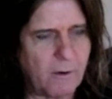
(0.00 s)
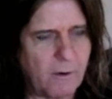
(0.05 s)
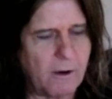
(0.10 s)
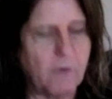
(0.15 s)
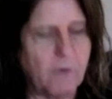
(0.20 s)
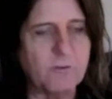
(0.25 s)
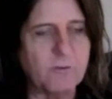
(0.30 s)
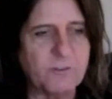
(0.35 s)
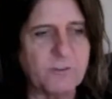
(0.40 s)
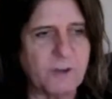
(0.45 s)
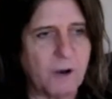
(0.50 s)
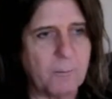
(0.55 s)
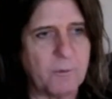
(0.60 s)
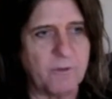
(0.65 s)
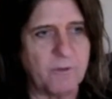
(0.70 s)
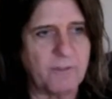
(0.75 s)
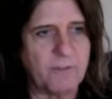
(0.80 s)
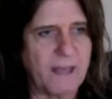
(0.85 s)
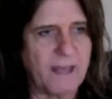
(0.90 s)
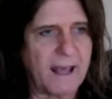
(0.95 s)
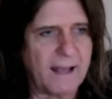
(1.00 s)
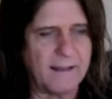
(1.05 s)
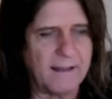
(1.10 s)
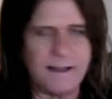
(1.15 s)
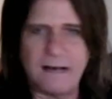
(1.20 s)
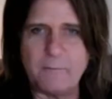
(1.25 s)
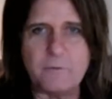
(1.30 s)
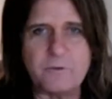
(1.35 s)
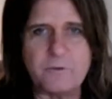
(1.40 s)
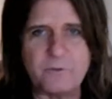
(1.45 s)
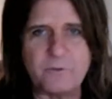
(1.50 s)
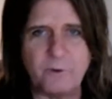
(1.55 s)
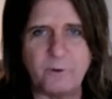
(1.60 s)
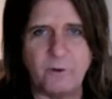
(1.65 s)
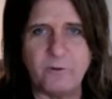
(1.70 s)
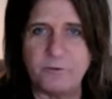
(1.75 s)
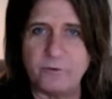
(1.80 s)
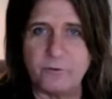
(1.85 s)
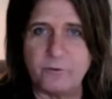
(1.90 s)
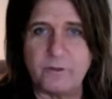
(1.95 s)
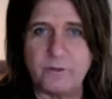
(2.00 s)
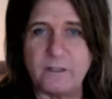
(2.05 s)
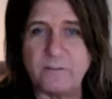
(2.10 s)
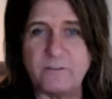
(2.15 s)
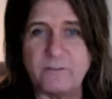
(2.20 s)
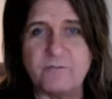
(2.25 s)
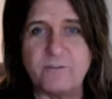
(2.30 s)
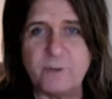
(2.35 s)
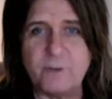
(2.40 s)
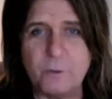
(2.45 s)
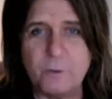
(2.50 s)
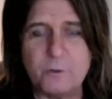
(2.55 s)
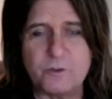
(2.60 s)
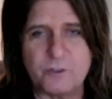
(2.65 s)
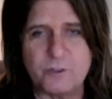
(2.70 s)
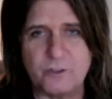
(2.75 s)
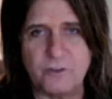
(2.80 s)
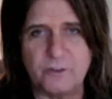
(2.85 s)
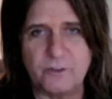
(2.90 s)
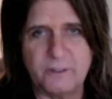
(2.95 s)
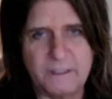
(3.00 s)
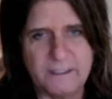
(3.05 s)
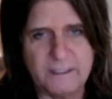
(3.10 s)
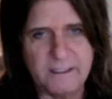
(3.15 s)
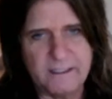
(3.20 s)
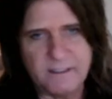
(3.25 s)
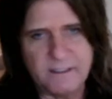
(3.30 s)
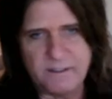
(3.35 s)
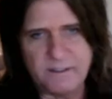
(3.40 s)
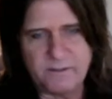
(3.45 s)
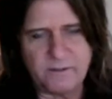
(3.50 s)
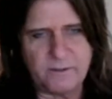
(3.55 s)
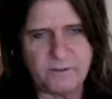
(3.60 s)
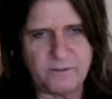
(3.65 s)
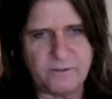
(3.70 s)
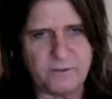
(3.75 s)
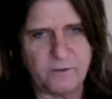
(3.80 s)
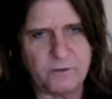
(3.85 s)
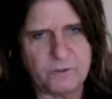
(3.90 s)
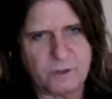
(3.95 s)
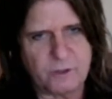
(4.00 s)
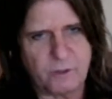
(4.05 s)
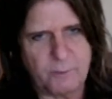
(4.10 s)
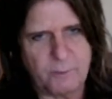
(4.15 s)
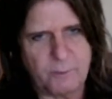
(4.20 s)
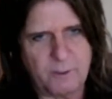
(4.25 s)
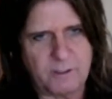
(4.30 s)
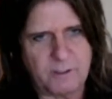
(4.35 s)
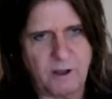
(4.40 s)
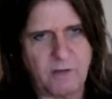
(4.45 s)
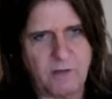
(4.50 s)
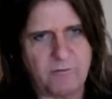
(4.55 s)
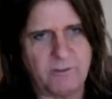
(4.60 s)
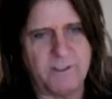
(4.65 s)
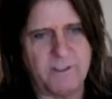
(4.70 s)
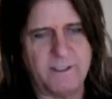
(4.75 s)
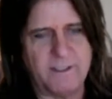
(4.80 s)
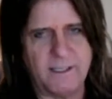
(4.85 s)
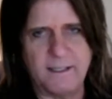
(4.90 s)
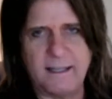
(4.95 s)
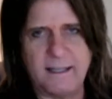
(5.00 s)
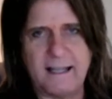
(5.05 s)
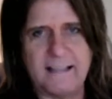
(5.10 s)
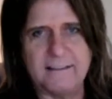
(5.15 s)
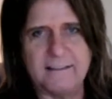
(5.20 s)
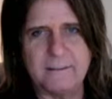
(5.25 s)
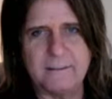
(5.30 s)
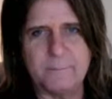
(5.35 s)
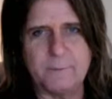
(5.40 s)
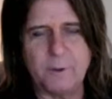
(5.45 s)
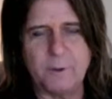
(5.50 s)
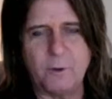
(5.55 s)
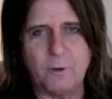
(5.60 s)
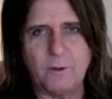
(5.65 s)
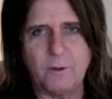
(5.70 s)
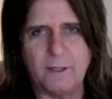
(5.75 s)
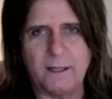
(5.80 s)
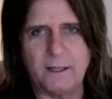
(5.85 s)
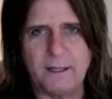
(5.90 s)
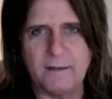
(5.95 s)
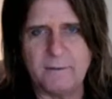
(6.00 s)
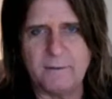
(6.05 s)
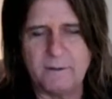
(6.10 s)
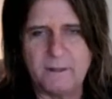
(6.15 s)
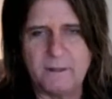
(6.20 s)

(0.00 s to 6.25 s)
on top of that, I was also into fusion. So John McLaughlin and Al Di Meola